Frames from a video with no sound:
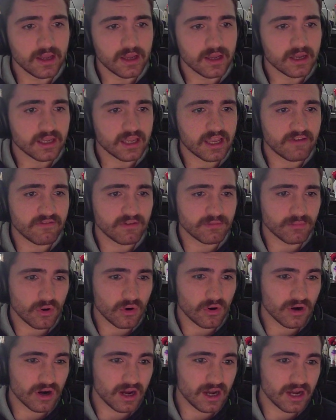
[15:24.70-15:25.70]
Kevin
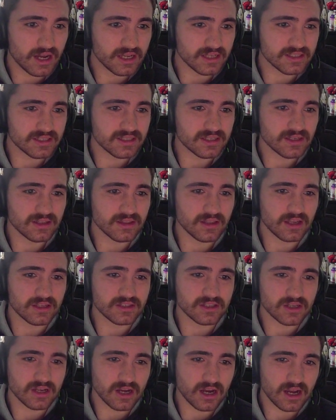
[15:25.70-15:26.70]
Borjas
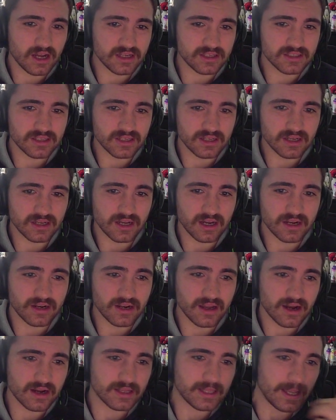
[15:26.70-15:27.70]
lost to Costa, got
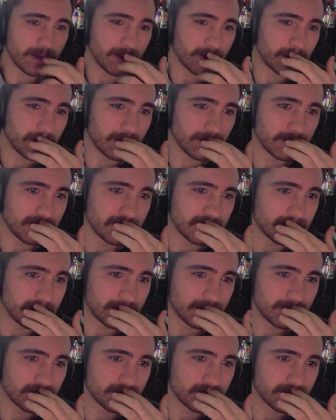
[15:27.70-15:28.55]
knocked out early.